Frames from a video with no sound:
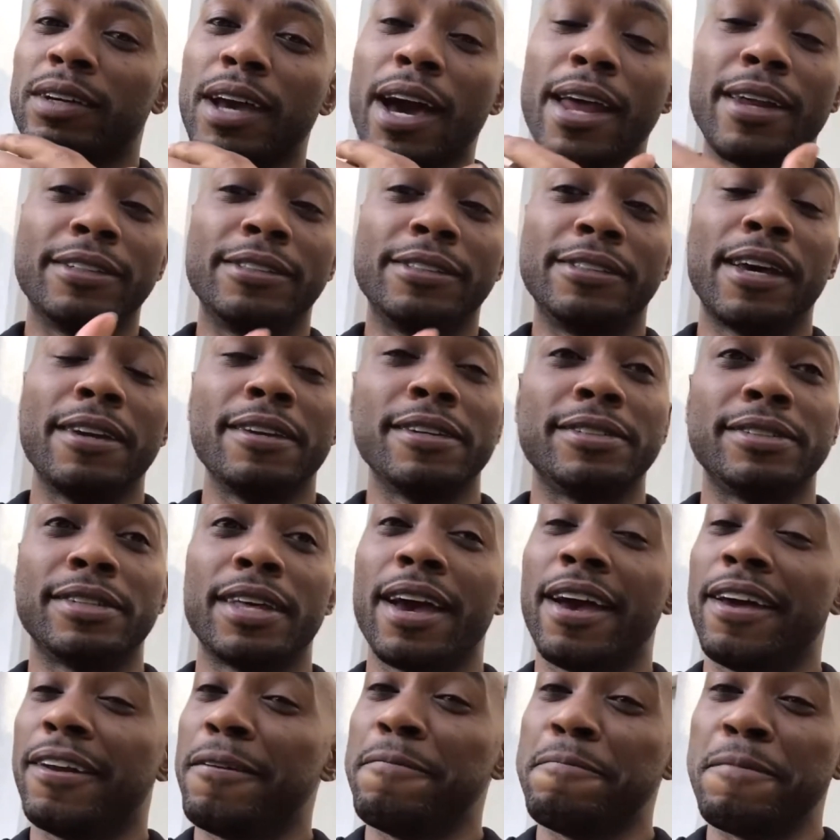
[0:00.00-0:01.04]
gotta set the
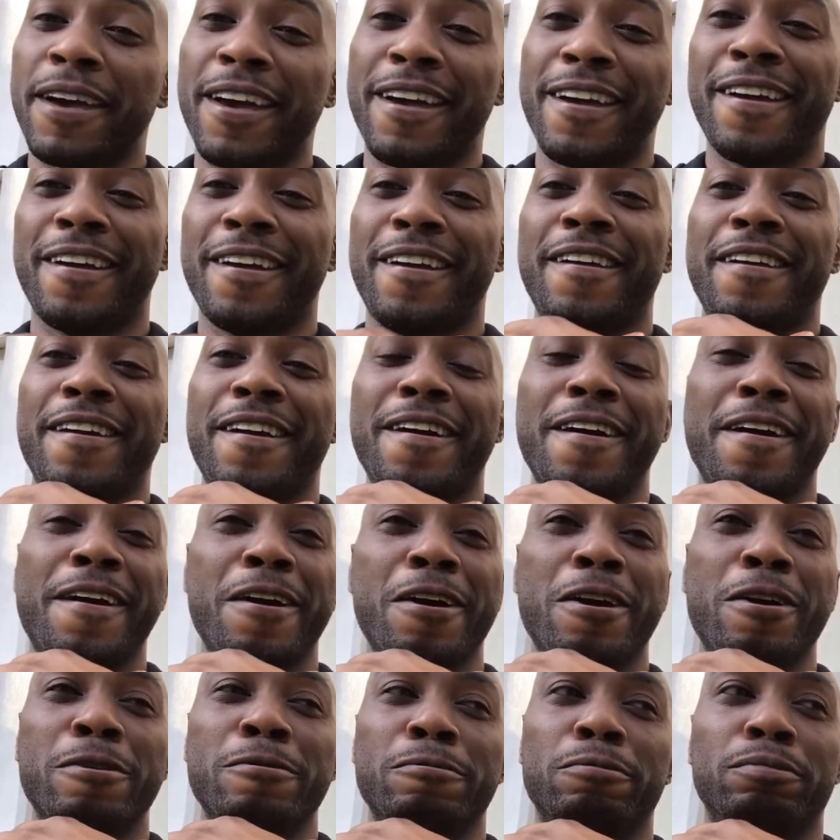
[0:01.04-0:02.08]
standard, man.
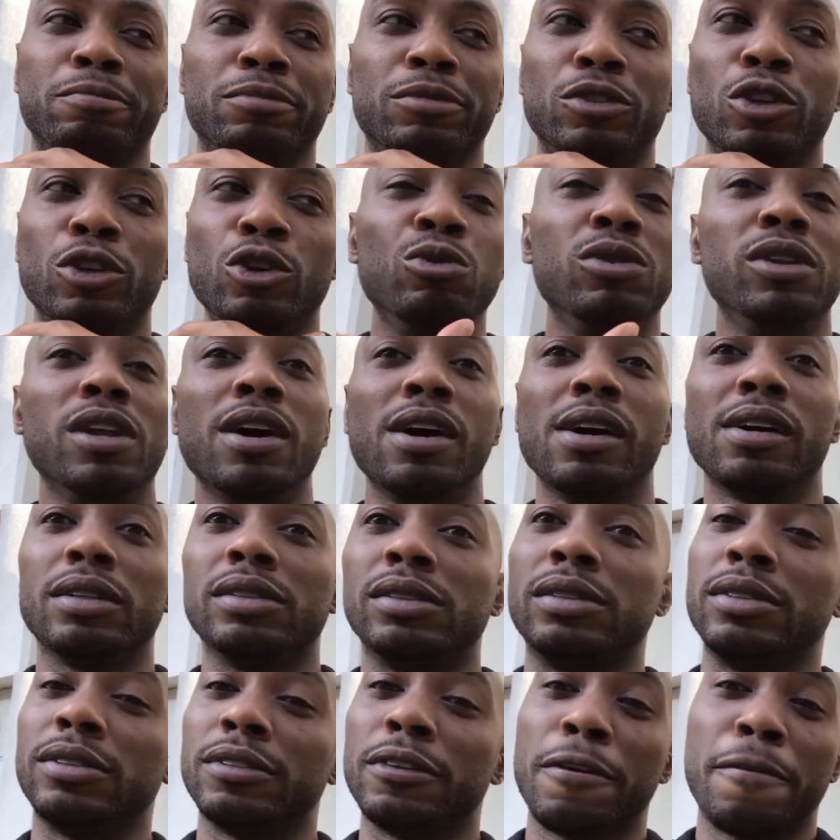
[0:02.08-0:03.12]
Um, new
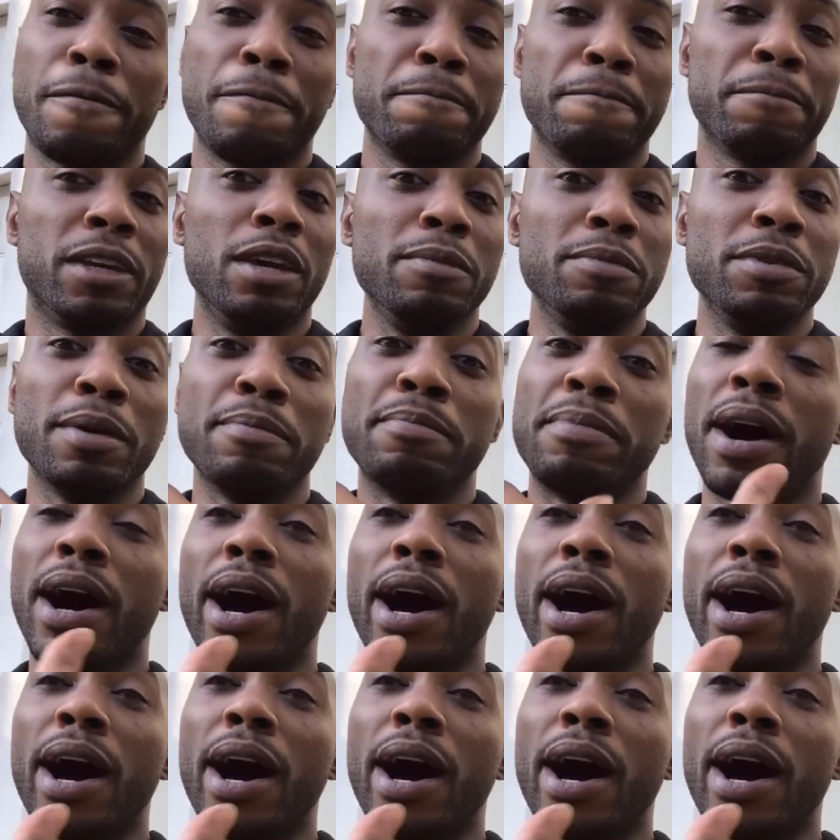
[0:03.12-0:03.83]
looks, keep your